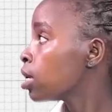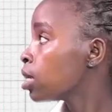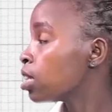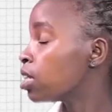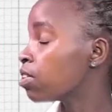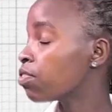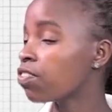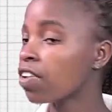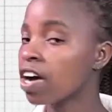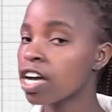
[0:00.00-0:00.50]

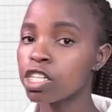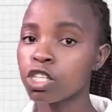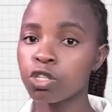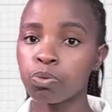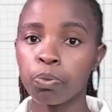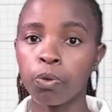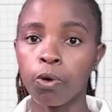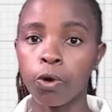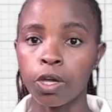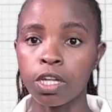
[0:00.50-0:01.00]
the
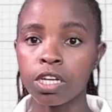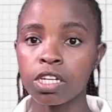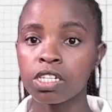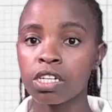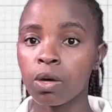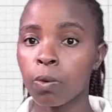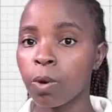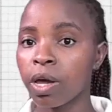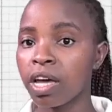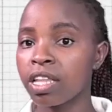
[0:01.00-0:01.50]
first point
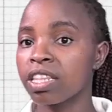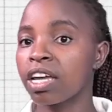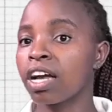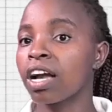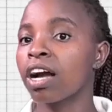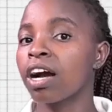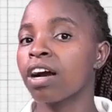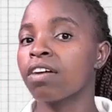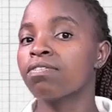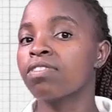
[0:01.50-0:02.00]
where the
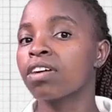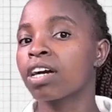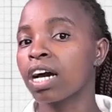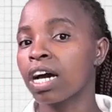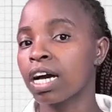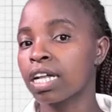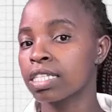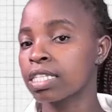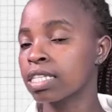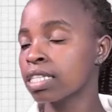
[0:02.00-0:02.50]
curve
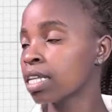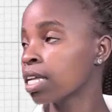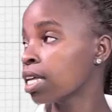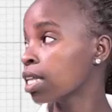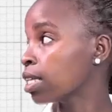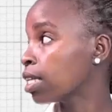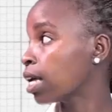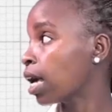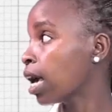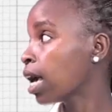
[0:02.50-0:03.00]
cuts
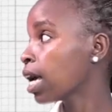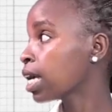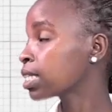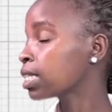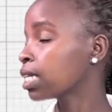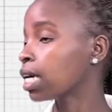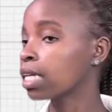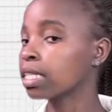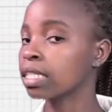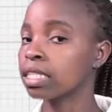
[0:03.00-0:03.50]
the
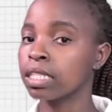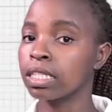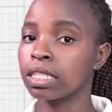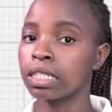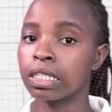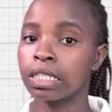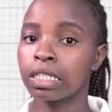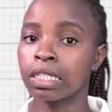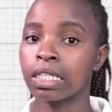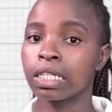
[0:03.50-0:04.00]

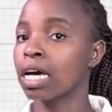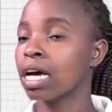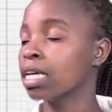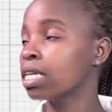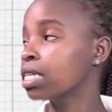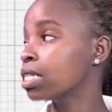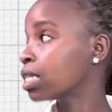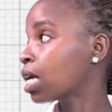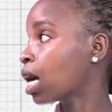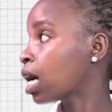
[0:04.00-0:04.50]
x-axis
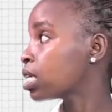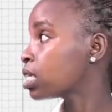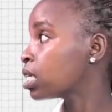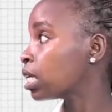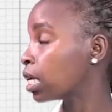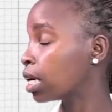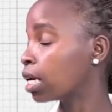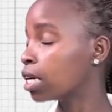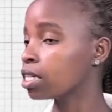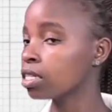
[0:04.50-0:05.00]
is at
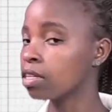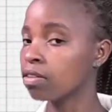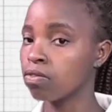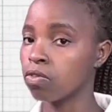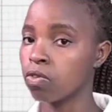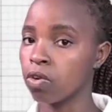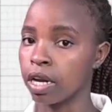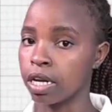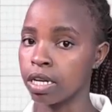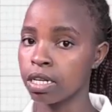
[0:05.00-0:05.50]
negative
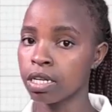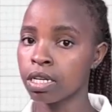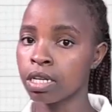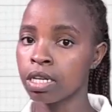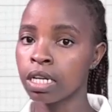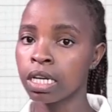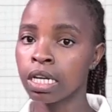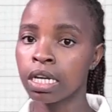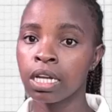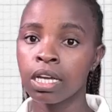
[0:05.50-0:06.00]
1,
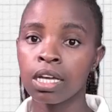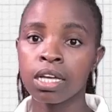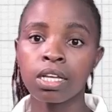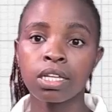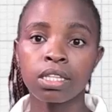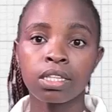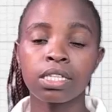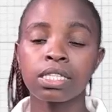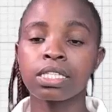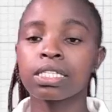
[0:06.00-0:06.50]

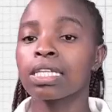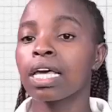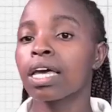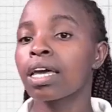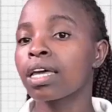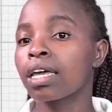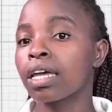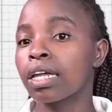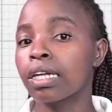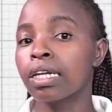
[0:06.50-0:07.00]
the
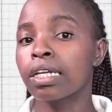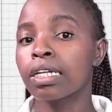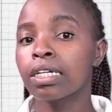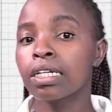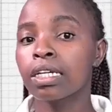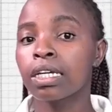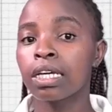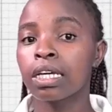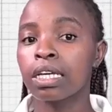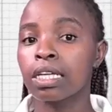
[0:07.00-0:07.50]
second
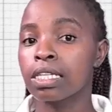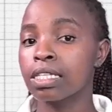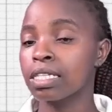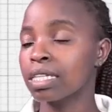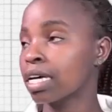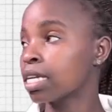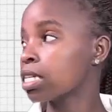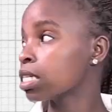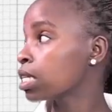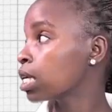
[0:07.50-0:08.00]
is
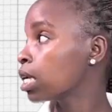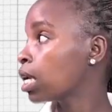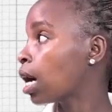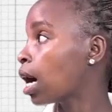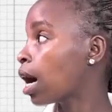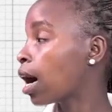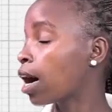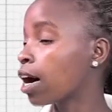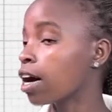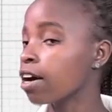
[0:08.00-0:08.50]
at
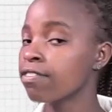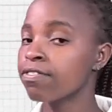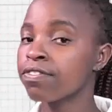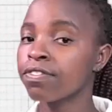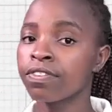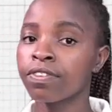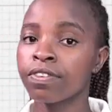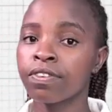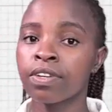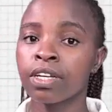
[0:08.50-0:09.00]
a half,
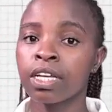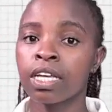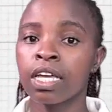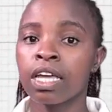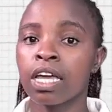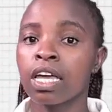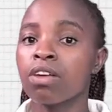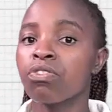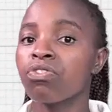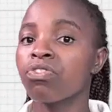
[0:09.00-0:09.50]

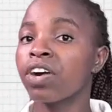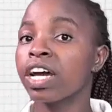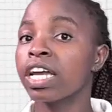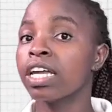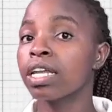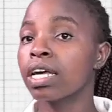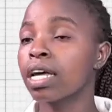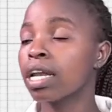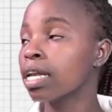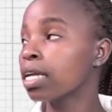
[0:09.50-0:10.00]
and
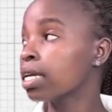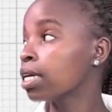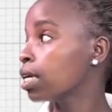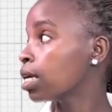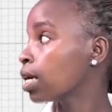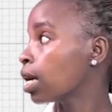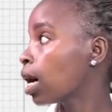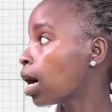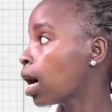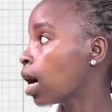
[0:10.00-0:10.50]

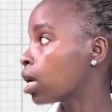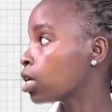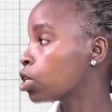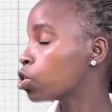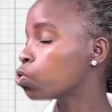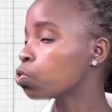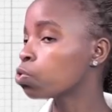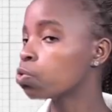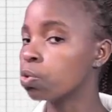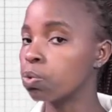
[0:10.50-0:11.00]
finally at
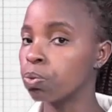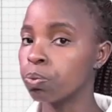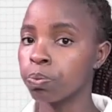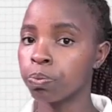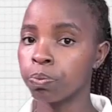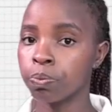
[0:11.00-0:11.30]
2.